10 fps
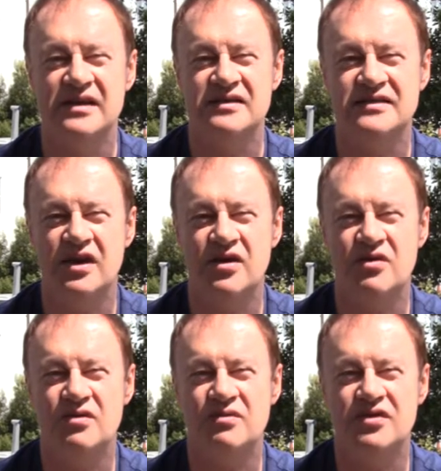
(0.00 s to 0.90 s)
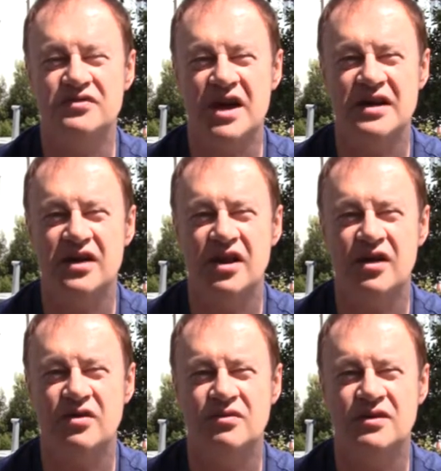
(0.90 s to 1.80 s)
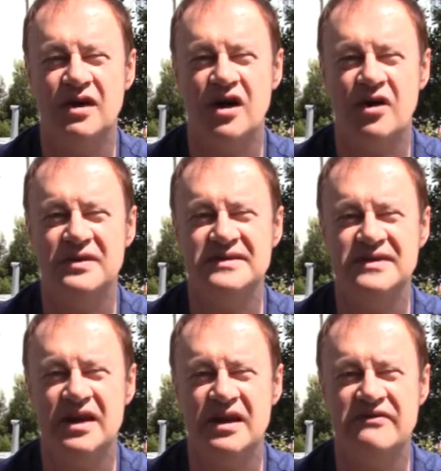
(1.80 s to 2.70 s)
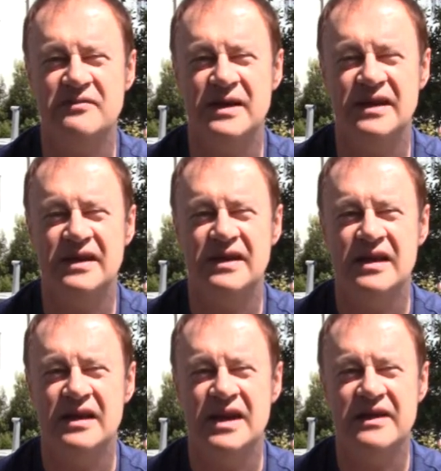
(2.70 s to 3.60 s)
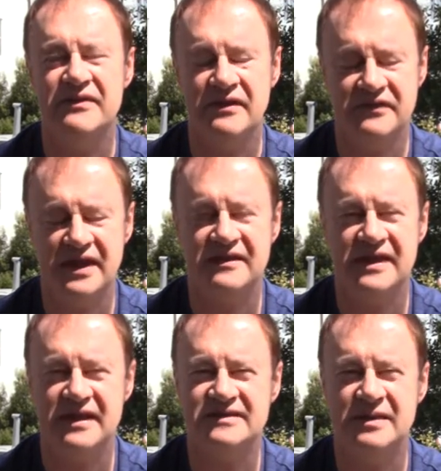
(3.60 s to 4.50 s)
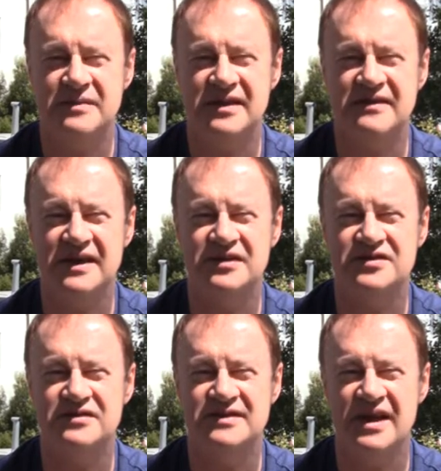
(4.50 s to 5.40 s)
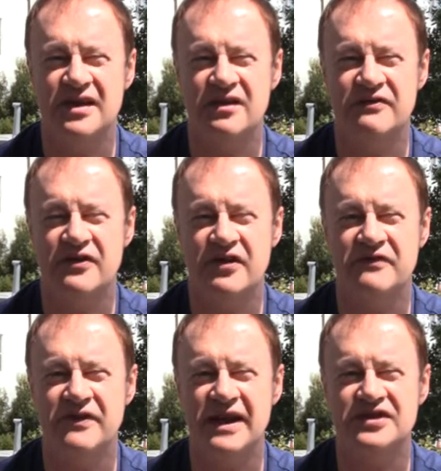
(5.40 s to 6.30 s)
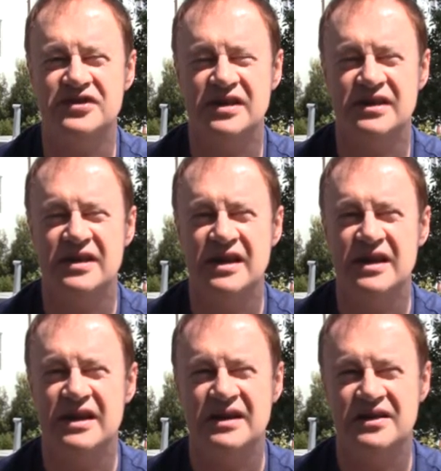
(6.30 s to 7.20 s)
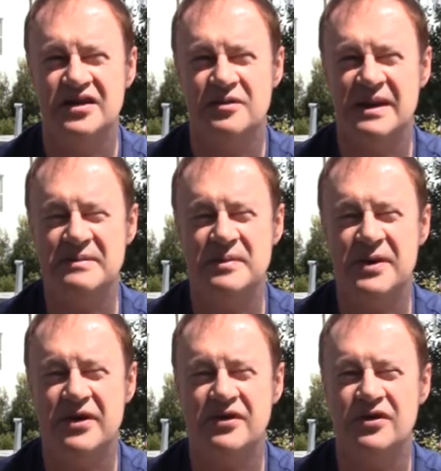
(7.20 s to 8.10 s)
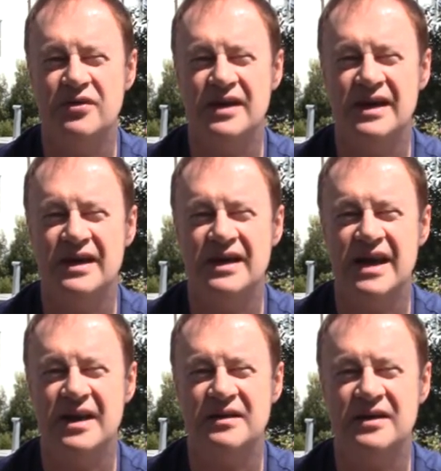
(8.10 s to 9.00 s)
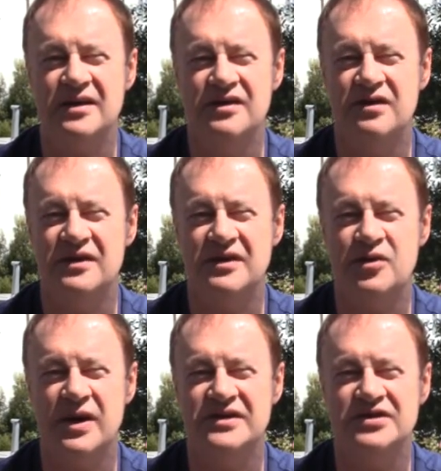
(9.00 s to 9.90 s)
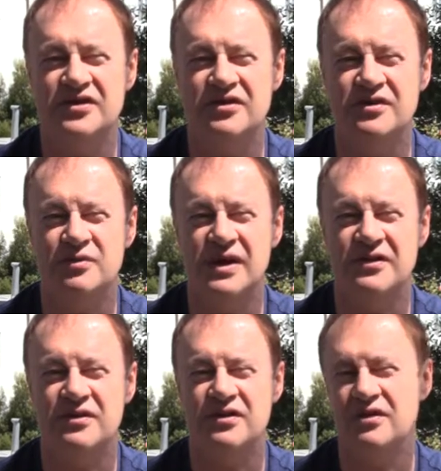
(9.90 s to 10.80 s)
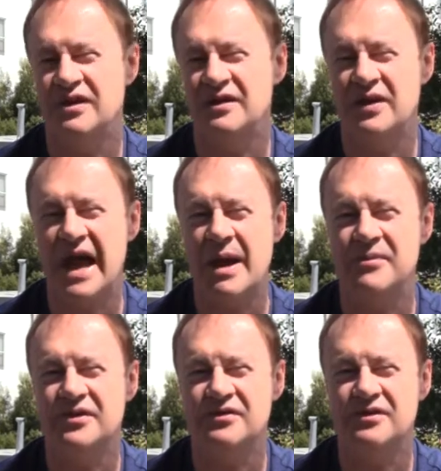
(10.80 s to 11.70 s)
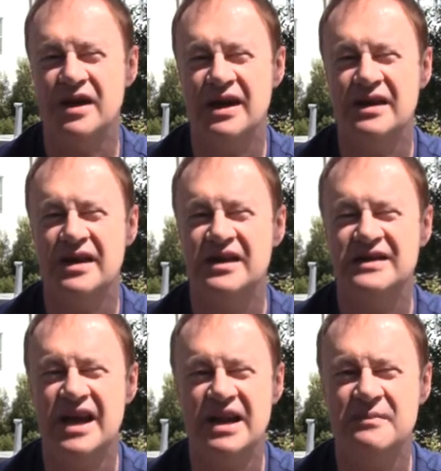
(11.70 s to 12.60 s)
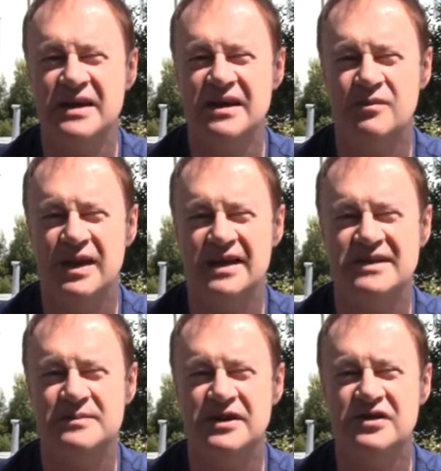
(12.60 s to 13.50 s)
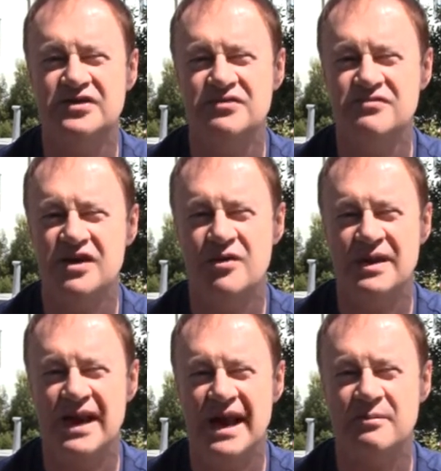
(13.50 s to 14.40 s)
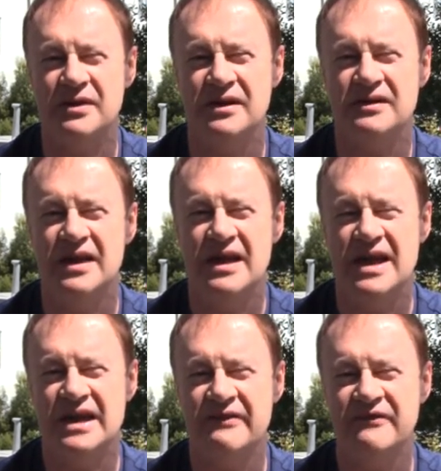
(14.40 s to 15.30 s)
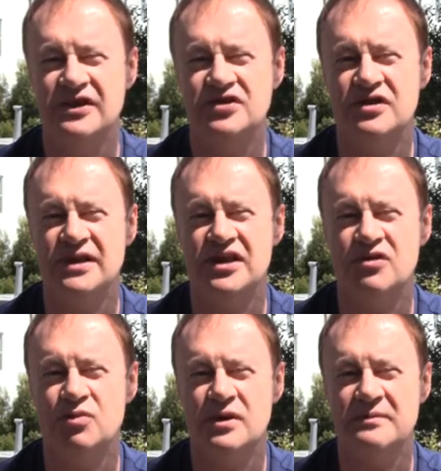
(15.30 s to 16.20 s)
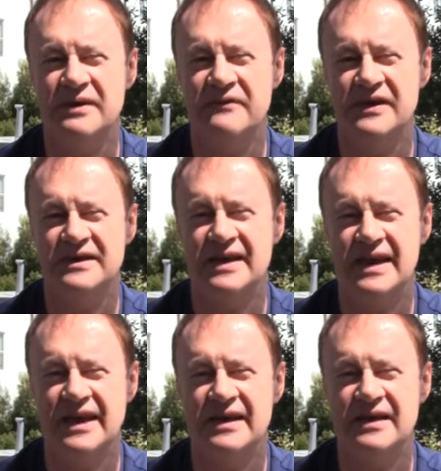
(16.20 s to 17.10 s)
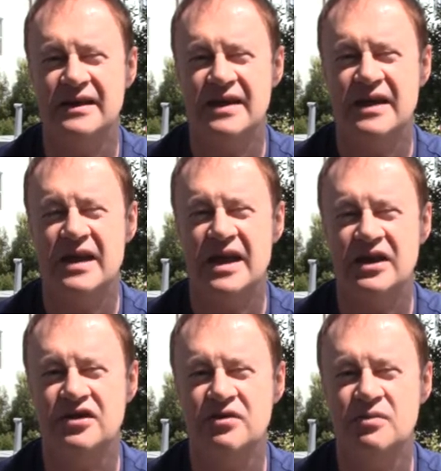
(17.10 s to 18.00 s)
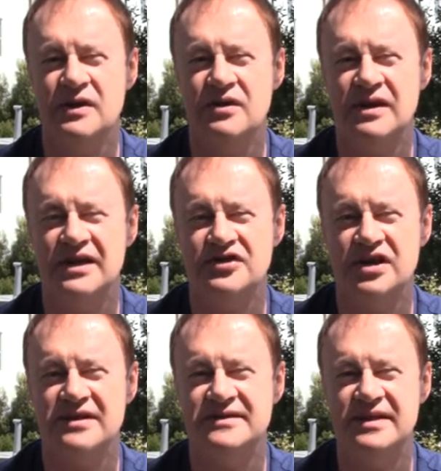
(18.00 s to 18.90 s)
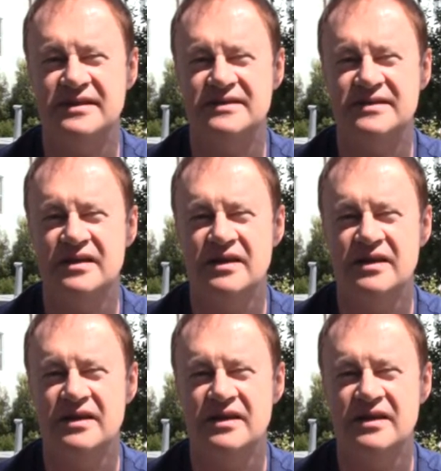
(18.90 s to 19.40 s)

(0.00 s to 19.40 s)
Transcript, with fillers: so you're not alone always tell everybody even if they think some of the things you say are far-fetched and you know, maybe paranoia and, you know, they question you whether you it happened or not, tell them anyways because you know it happened and eventually you will be vindicated and you will get justice.